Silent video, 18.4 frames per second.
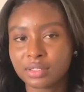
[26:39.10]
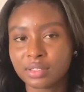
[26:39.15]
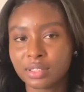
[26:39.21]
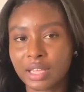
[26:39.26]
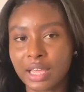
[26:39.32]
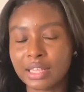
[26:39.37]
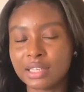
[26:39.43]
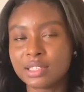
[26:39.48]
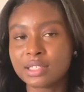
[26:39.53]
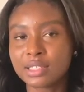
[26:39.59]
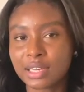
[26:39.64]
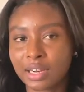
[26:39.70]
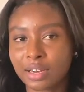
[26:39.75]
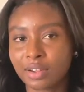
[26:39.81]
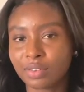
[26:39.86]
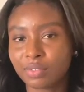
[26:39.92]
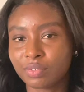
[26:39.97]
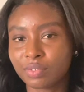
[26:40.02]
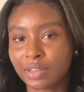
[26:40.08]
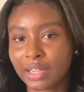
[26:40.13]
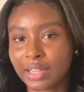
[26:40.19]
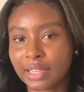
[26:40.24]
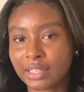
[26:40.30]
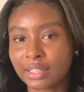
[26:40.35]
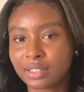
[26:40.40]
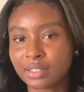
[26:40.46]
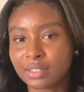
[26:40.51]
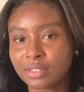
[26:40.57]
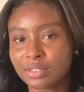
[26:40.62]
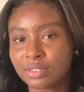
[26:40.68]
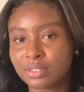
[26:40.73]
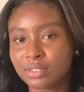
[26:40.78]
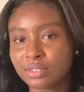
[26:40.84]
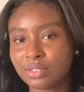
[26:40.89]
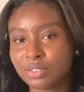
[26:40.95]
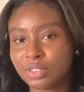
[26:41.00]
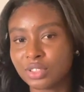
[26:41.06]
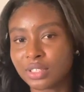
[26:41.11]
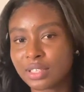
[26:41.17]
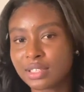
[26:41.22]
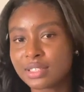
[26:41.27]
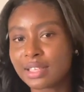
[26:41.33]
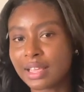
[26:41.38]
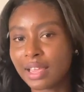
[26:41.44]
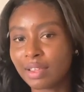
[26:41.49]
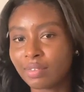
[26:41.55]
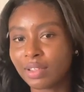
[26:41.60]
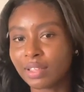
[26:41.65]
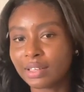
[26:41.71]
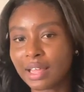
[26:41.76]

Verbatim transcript: Instead of like just saving